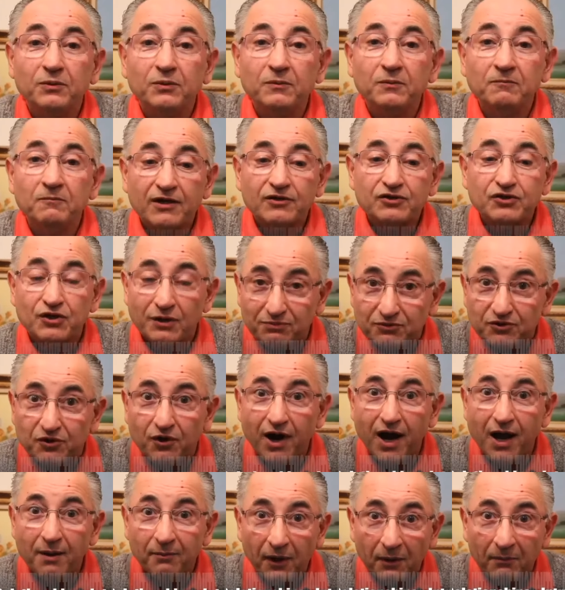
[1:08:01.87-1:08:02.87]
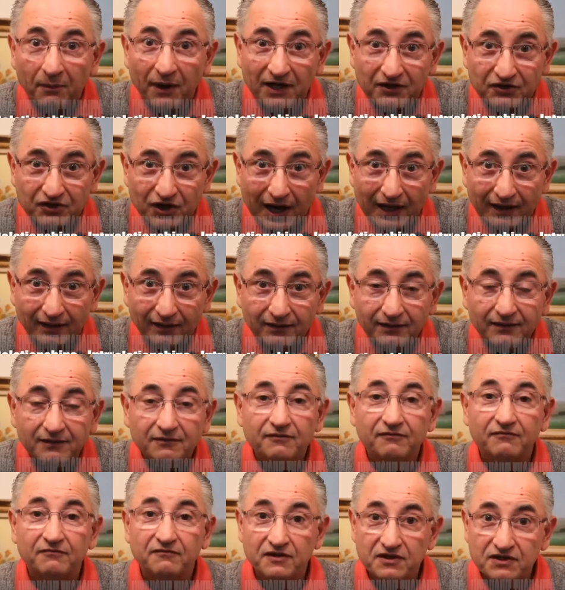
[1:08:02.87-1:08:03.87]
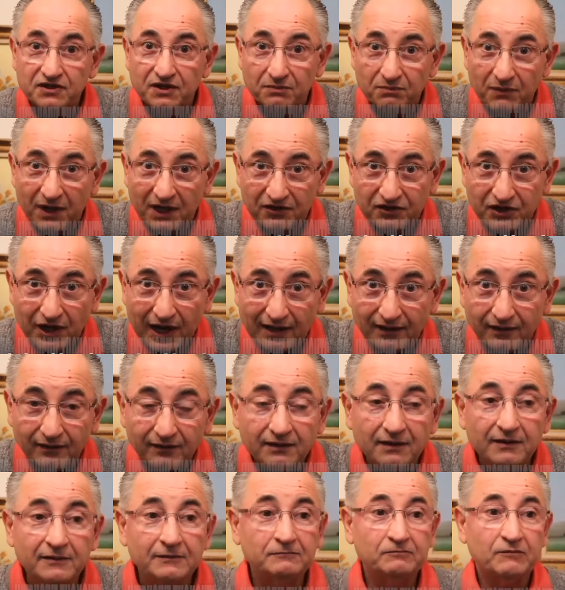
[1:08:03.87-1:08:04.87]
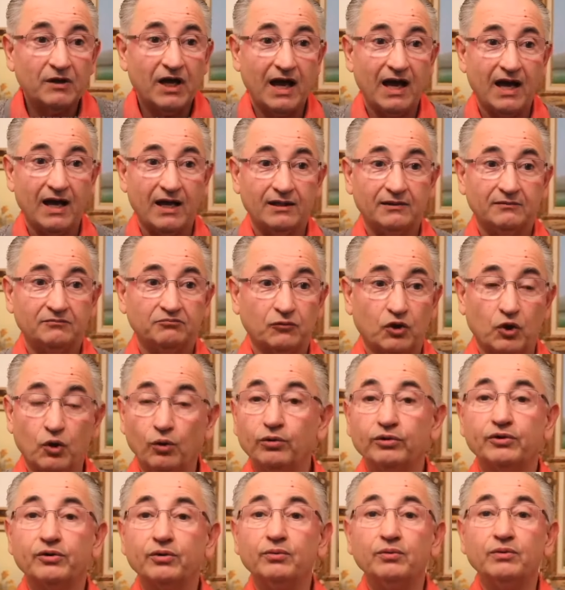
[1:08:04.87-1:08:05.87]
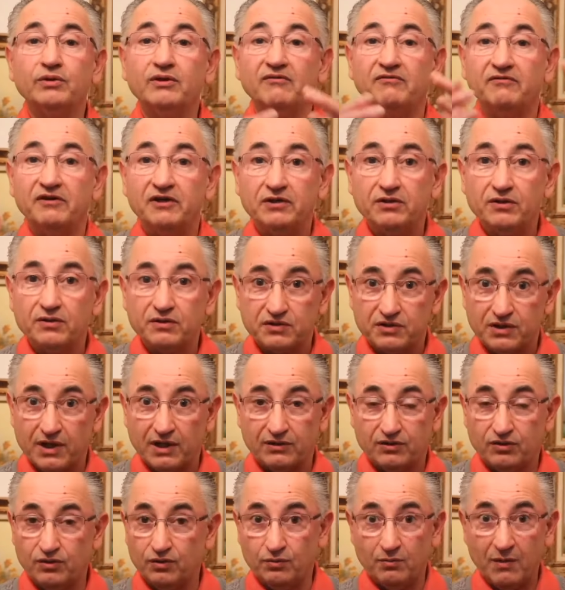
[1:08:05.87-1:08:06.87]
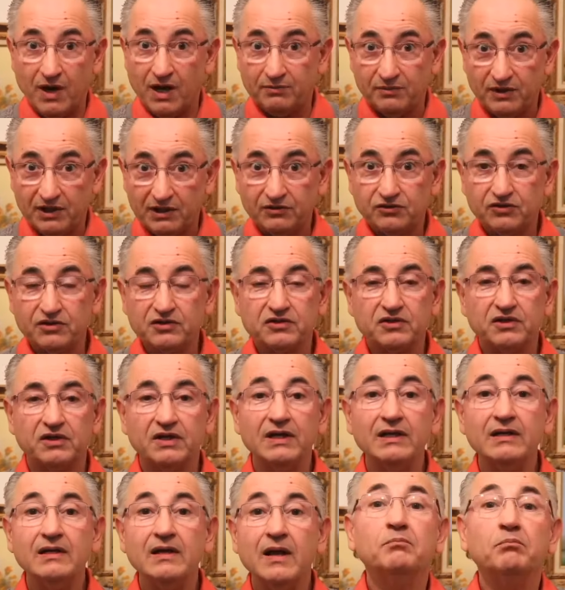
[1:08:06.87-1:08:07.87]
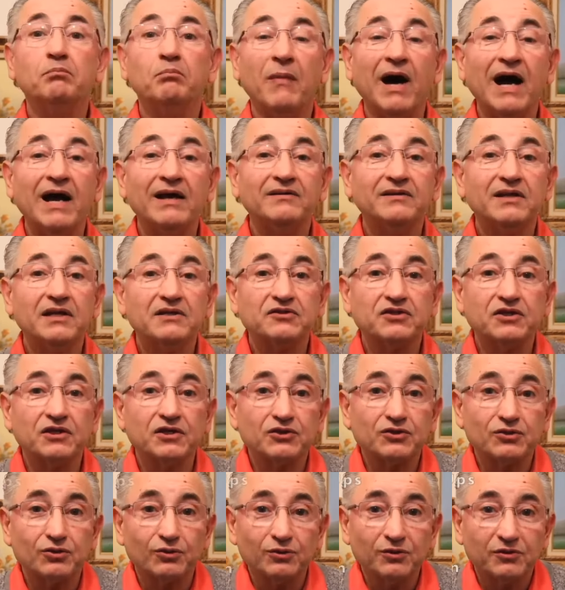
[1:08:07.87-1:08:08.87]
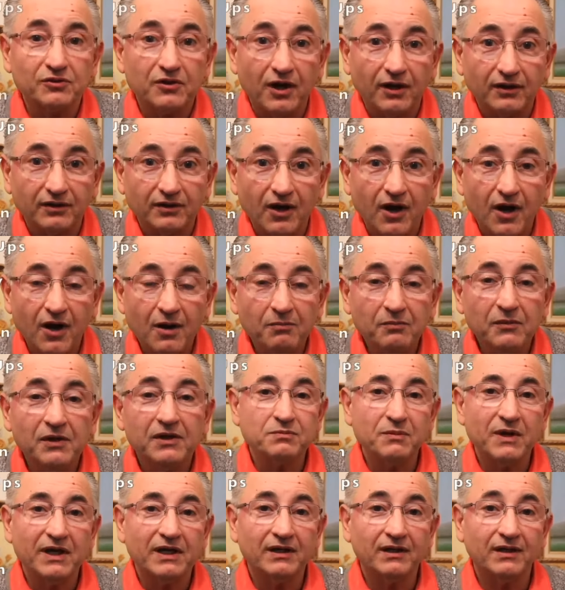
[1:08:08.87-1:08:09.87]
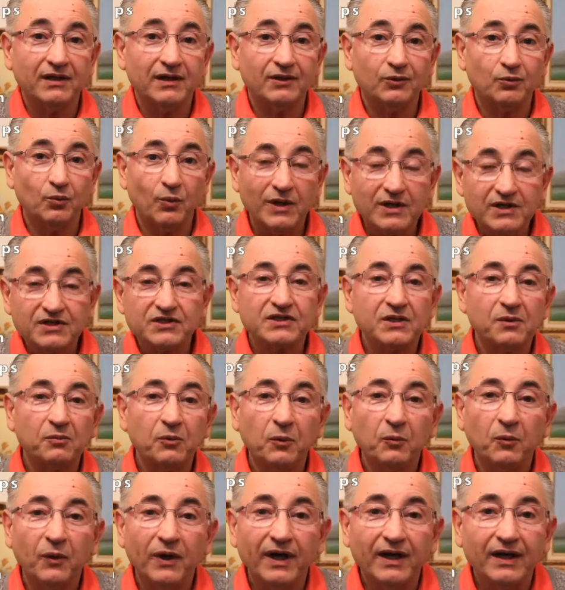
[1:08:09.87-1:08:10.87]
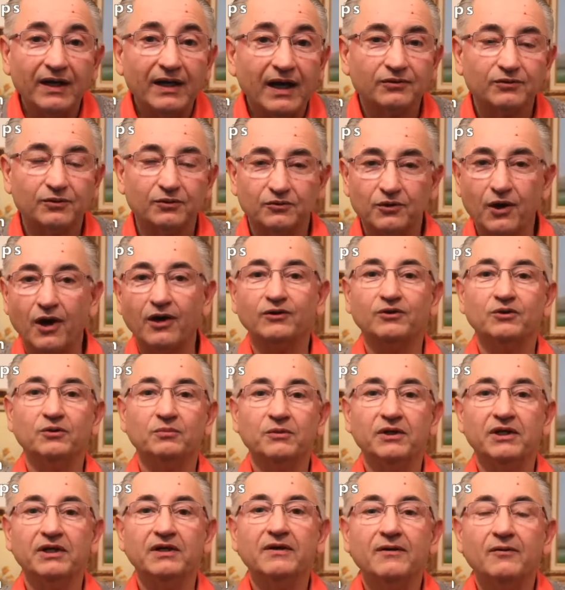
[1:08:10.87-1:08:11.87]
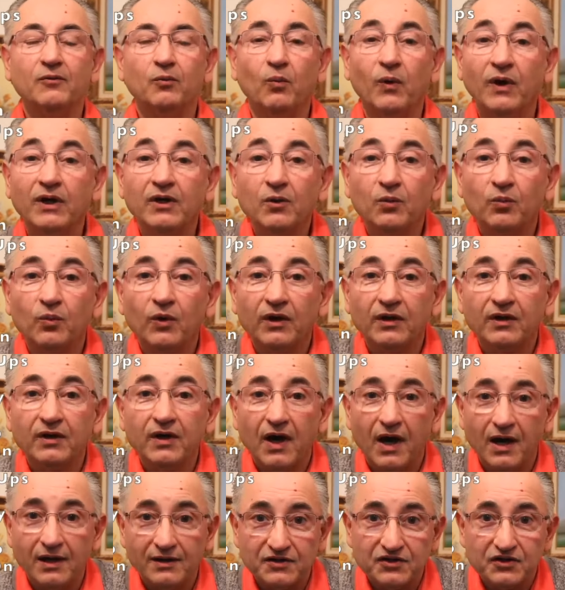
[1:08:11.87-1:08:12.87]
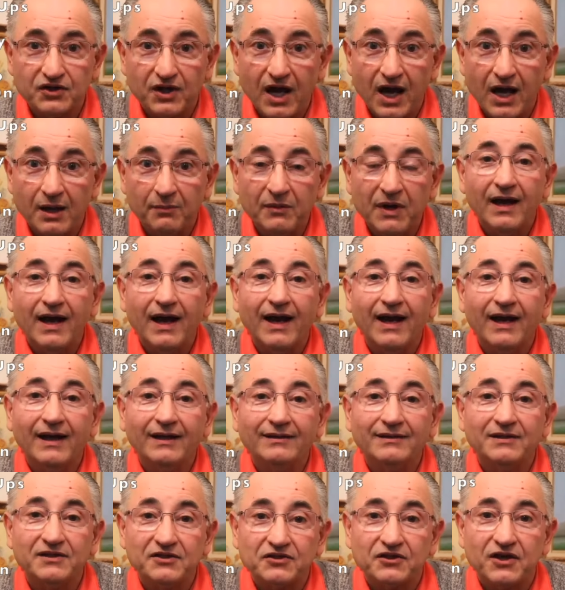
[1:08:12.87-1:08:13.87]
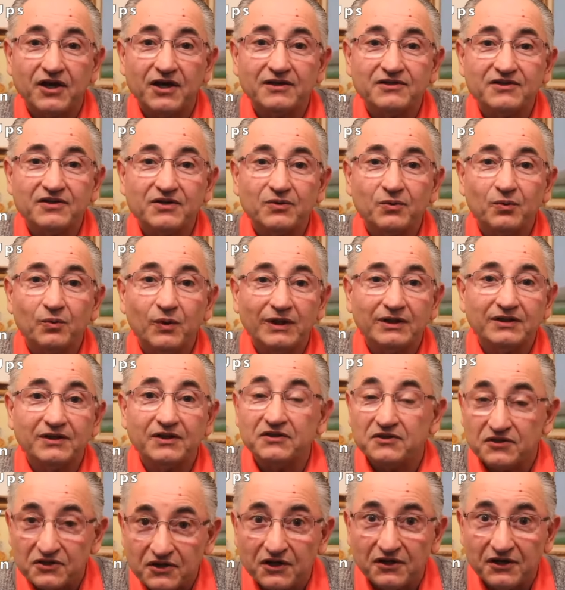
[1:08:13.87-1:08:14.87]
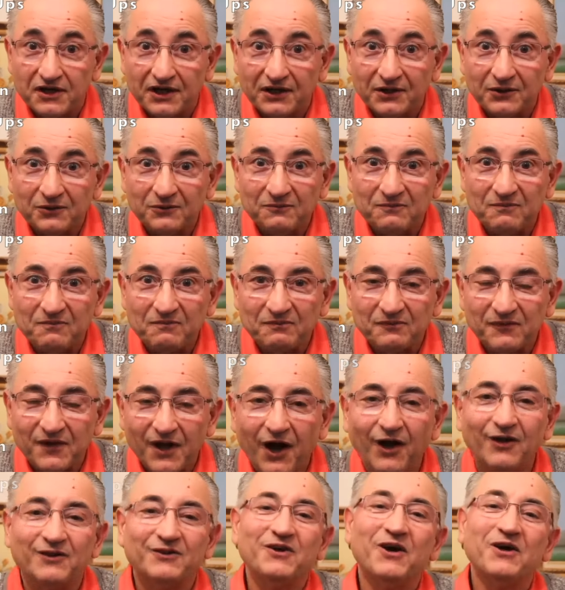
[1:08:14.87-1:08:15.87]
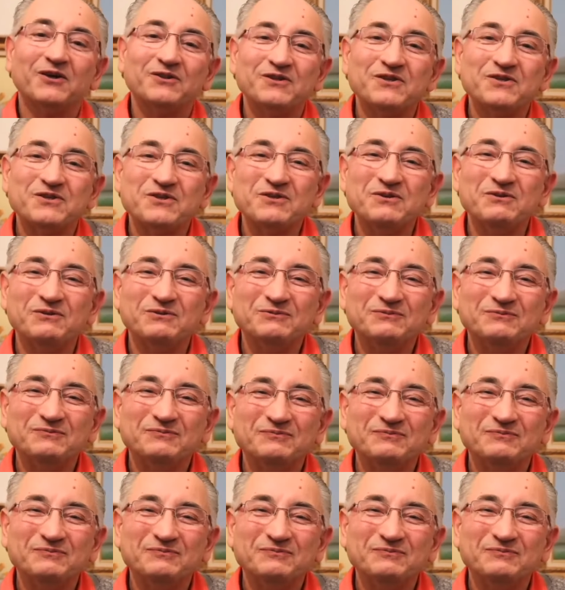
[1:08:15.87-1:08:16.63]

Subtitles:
Subscribe on my channel, visit my channel, and go through the videos that you might be interested in. mindthatseekstruth.com, making it one step away to talk to me one-on-one on Skype and discuss what's concerning you. I'll talk to you soon.